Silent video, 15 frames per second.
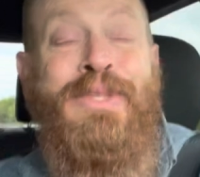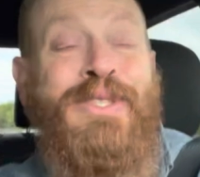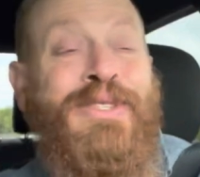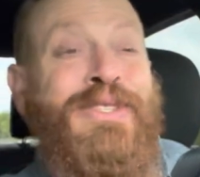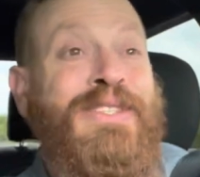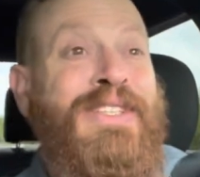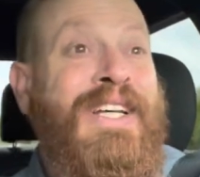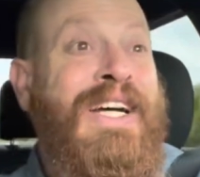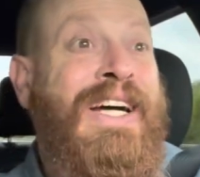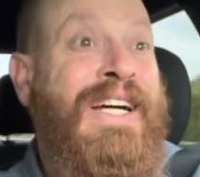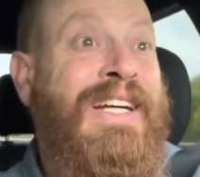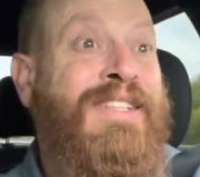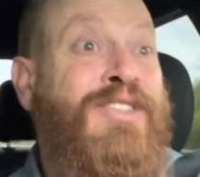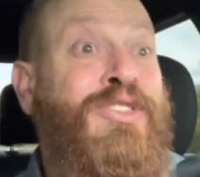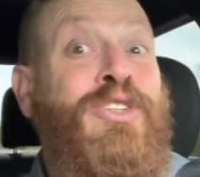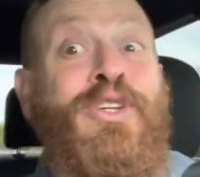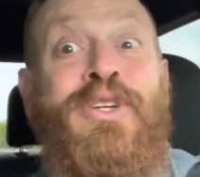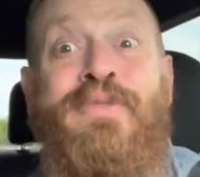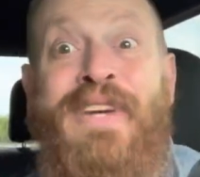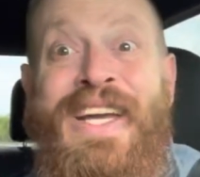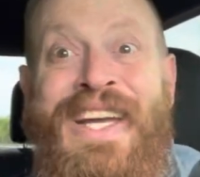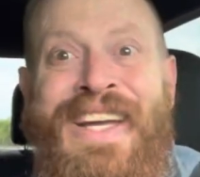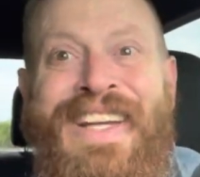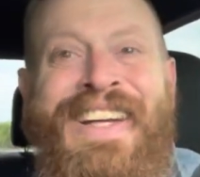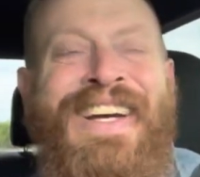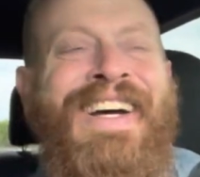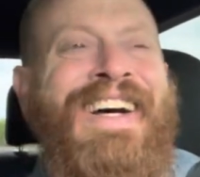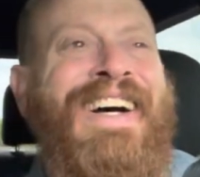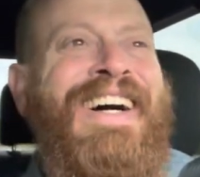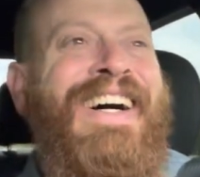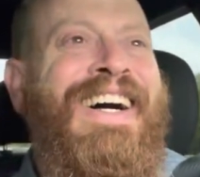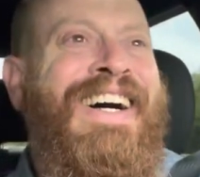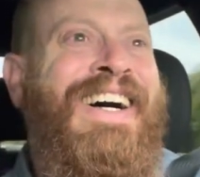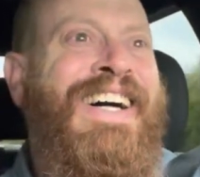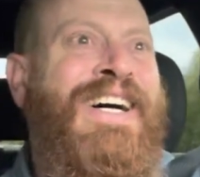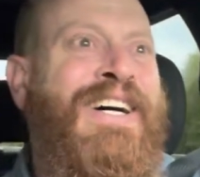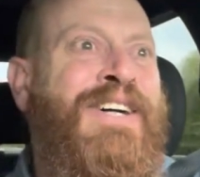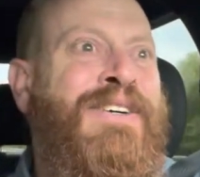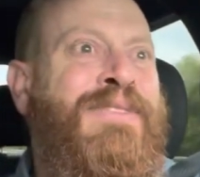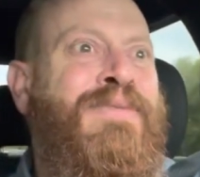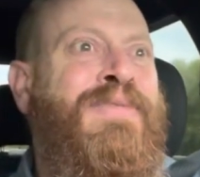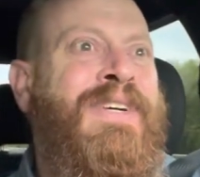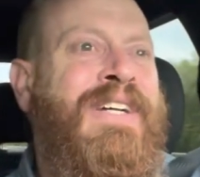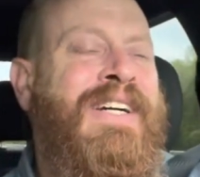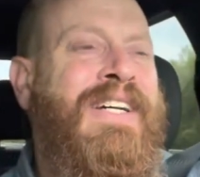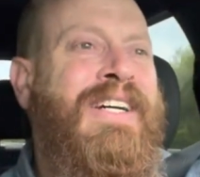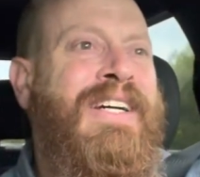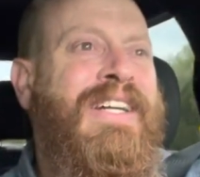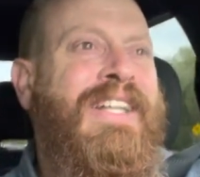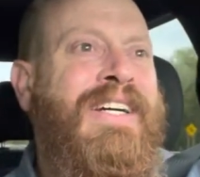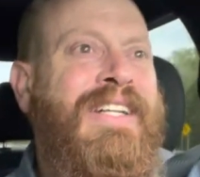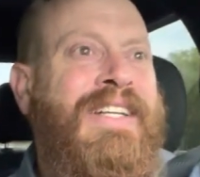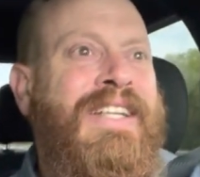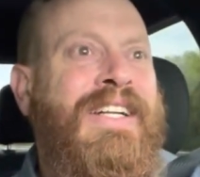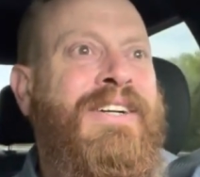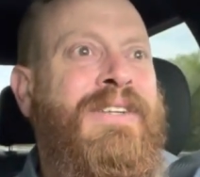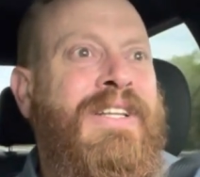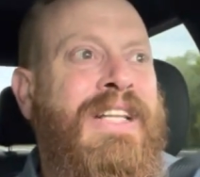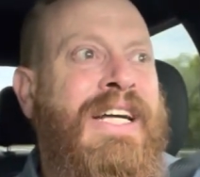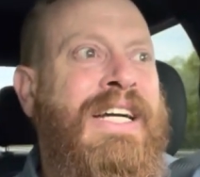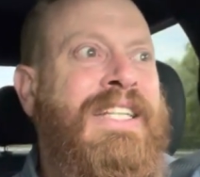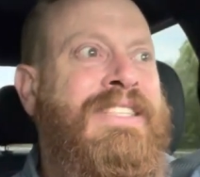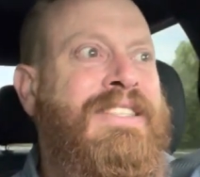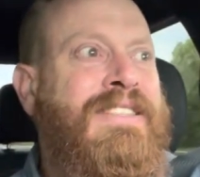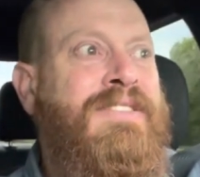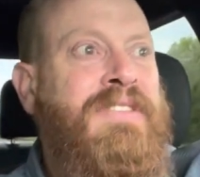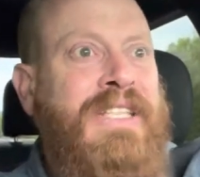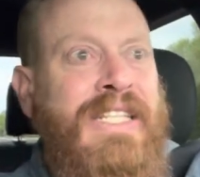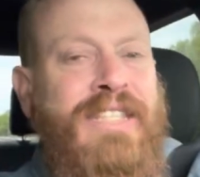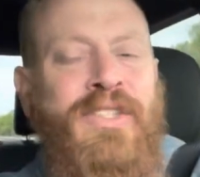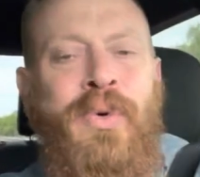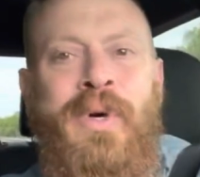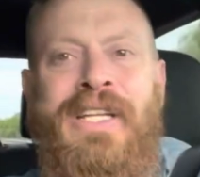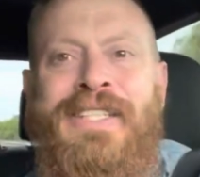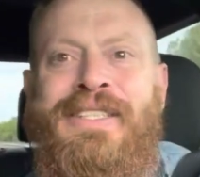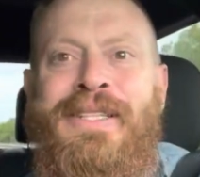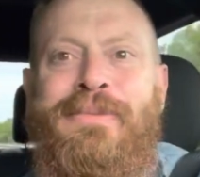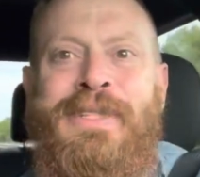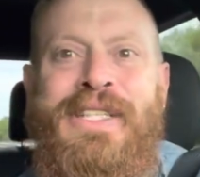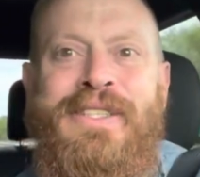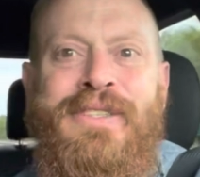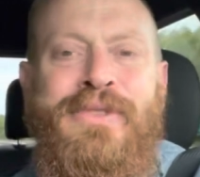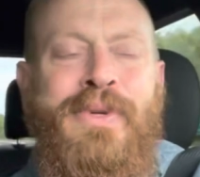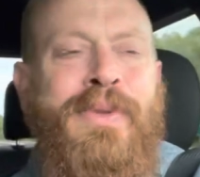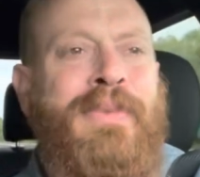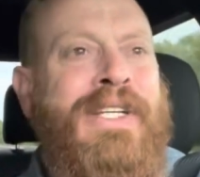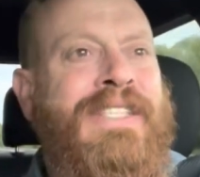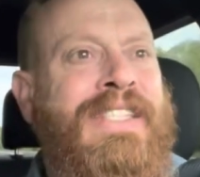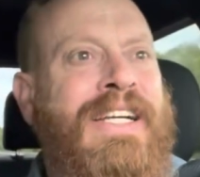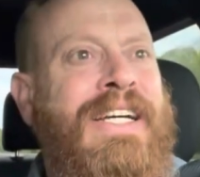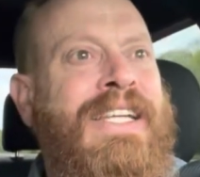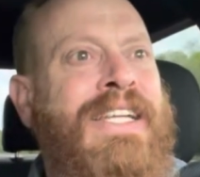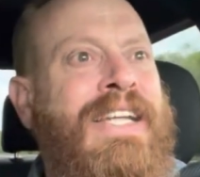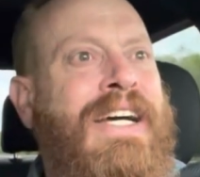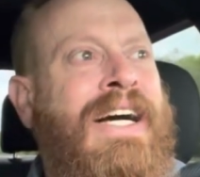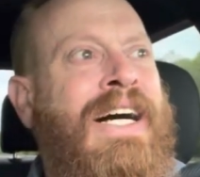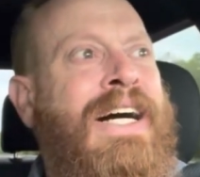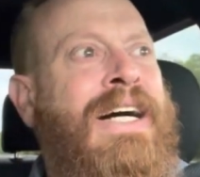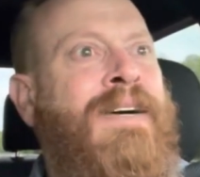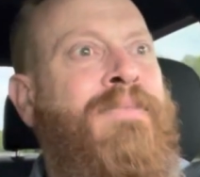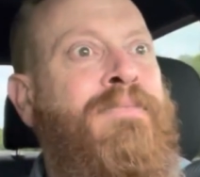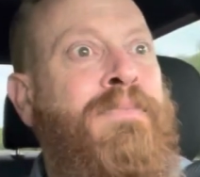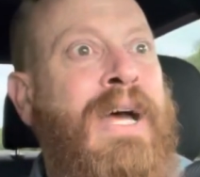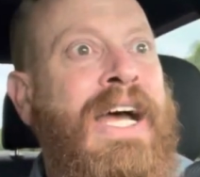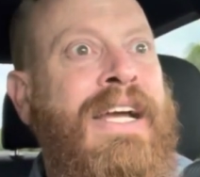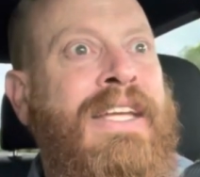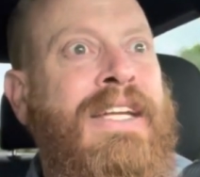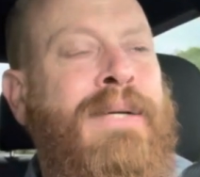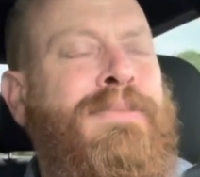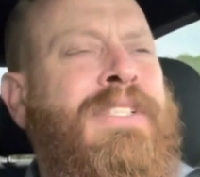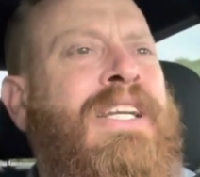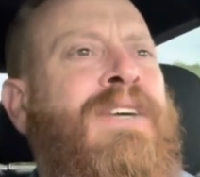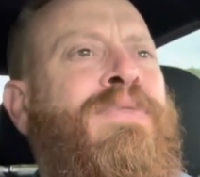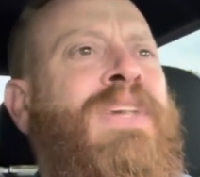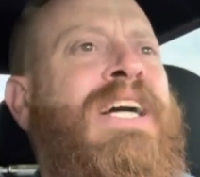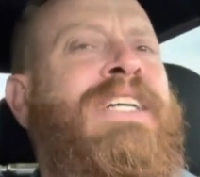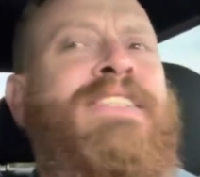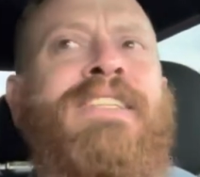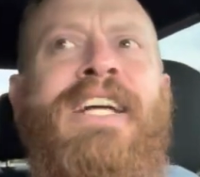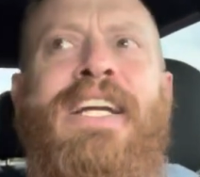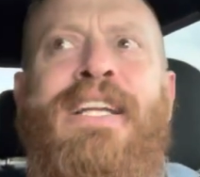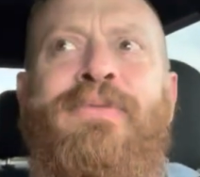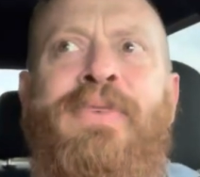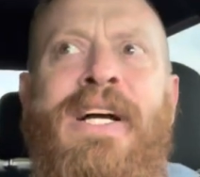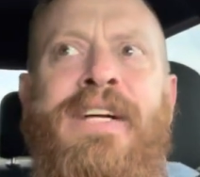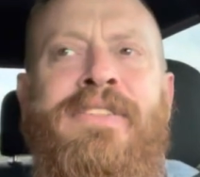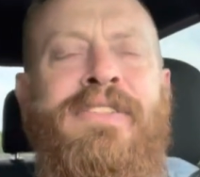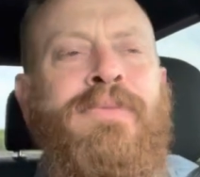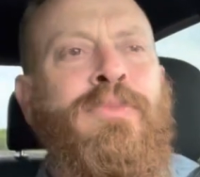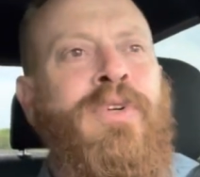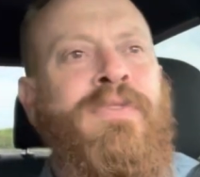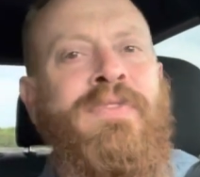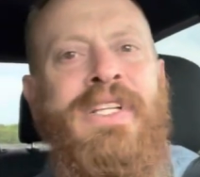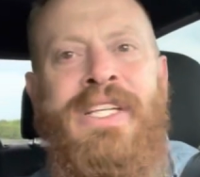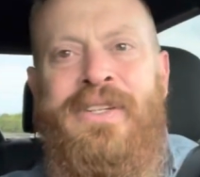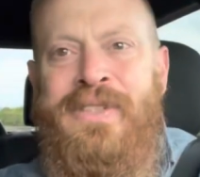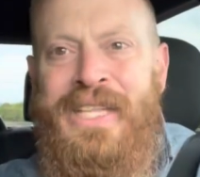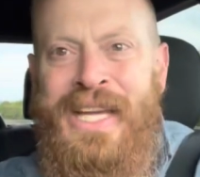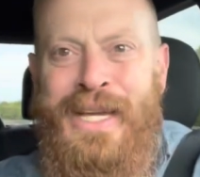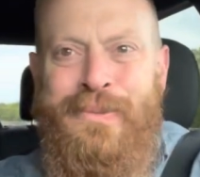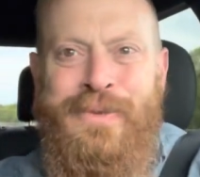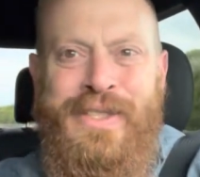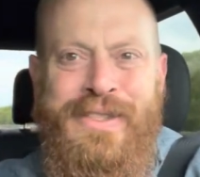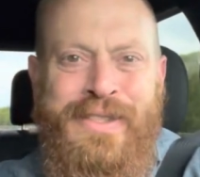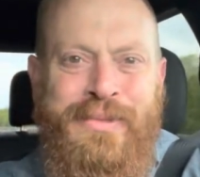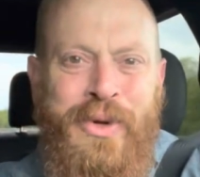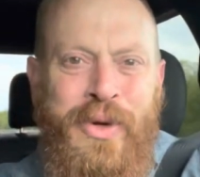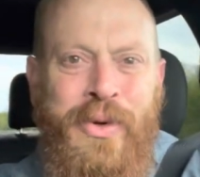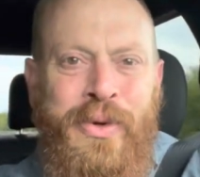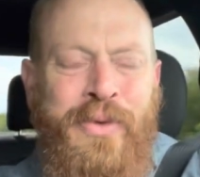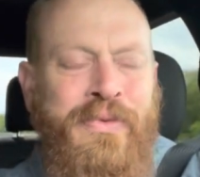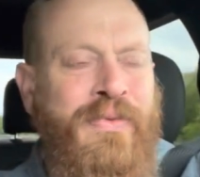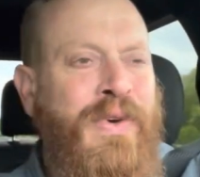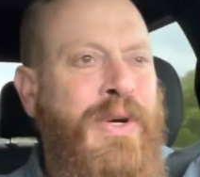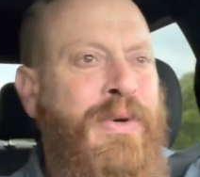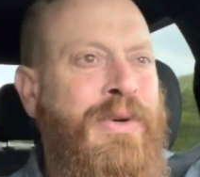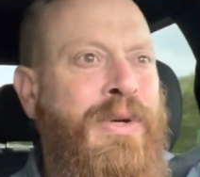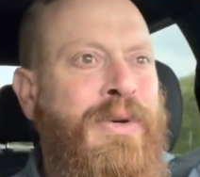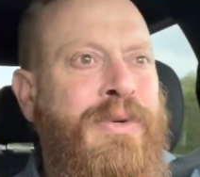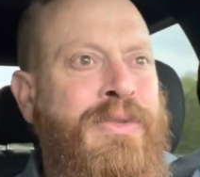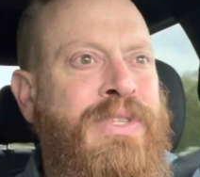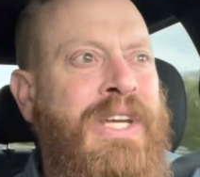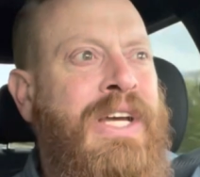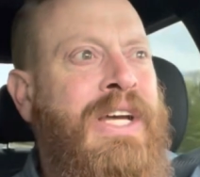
or uh, survey of, you know, the last twenty-some uh, years with my son. Um, packing up stuff last night, I found some more videotapes and some old photos.